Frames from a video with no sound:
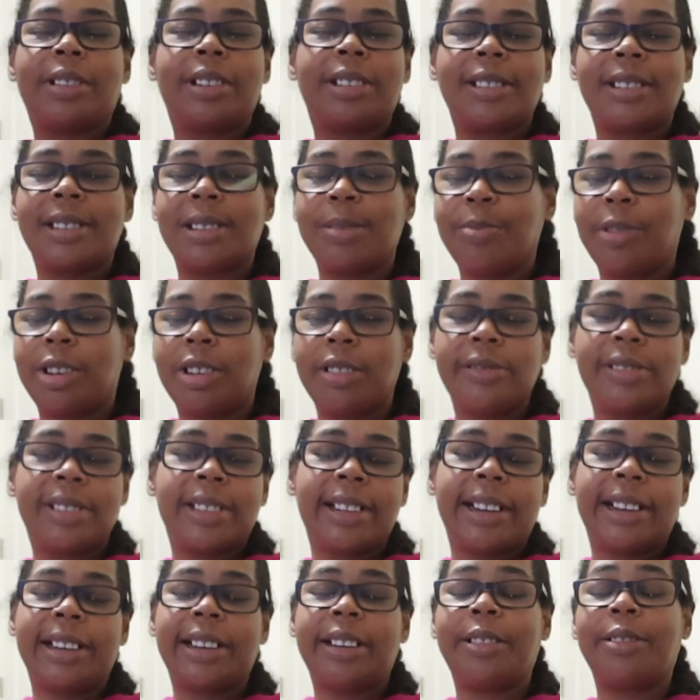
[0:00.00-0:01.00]
in a small
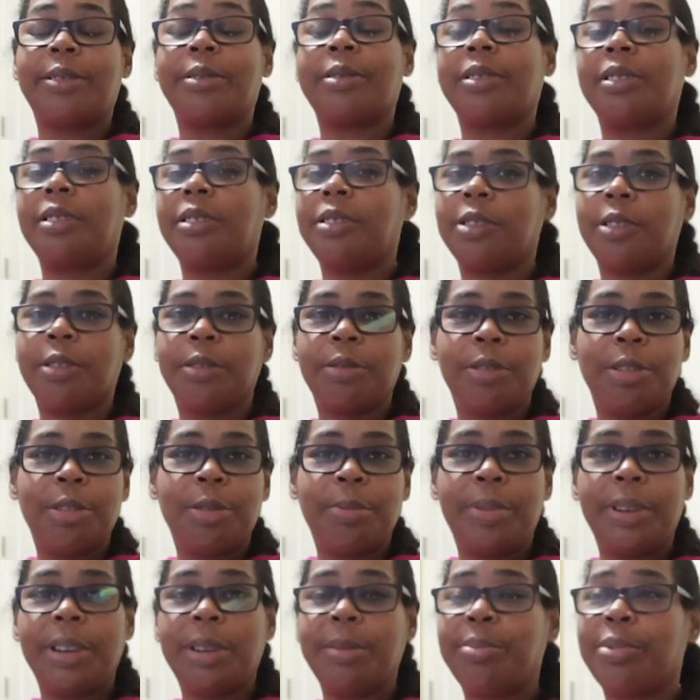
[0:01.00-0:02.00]
town, no
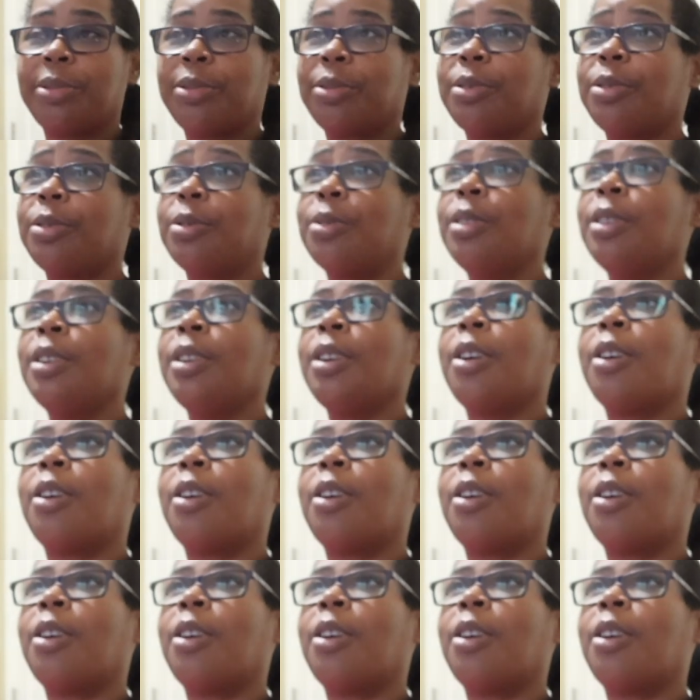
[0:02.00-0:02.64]
new people